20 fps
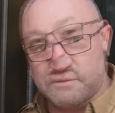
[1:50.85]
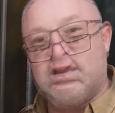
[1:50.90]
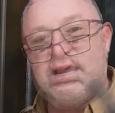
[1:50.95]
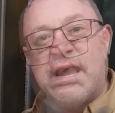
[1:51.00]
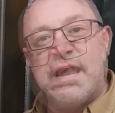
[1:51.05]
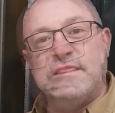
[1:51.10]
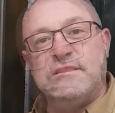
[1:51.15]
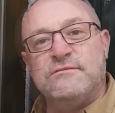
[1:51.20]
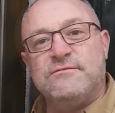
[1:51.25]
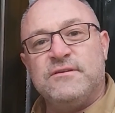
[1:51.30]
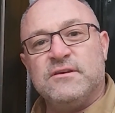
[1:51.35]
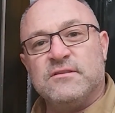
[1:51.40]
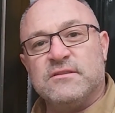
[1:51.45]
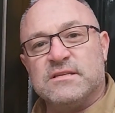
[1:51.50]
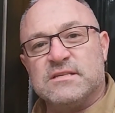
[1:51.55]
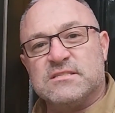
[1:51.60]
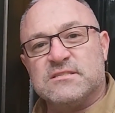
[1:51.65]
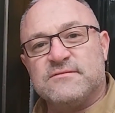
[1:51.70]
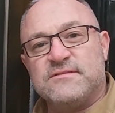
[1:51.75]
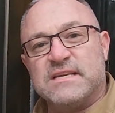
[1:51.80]
The guy in the field
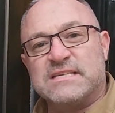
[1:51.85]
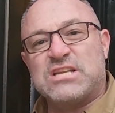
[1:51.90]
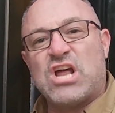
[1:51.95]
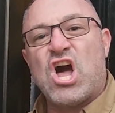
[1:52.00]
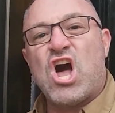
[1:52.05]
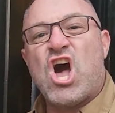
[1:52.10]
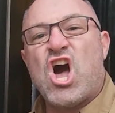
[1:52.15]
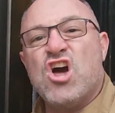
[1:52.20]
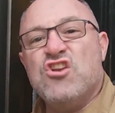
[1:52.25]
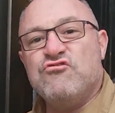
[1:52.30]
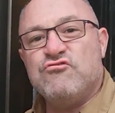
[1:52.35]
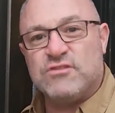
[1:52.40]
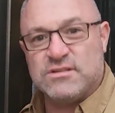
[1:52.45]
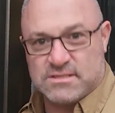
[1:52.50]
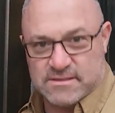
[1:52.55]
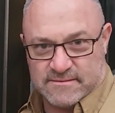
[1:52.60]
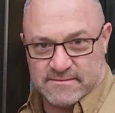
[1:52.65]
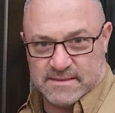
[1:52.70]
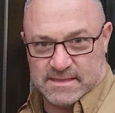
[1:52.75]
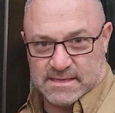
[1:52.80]
that has fixed
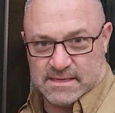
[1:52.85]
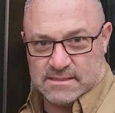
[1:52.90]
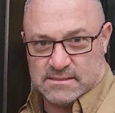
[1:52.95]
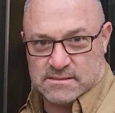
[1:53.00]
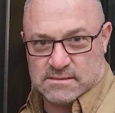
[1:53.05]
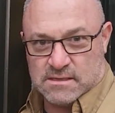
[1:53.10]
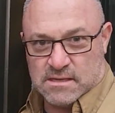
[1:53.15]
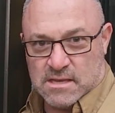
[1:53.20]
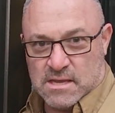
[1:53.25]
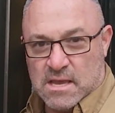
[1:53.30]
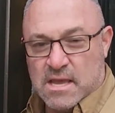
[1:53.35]
hundreds of these,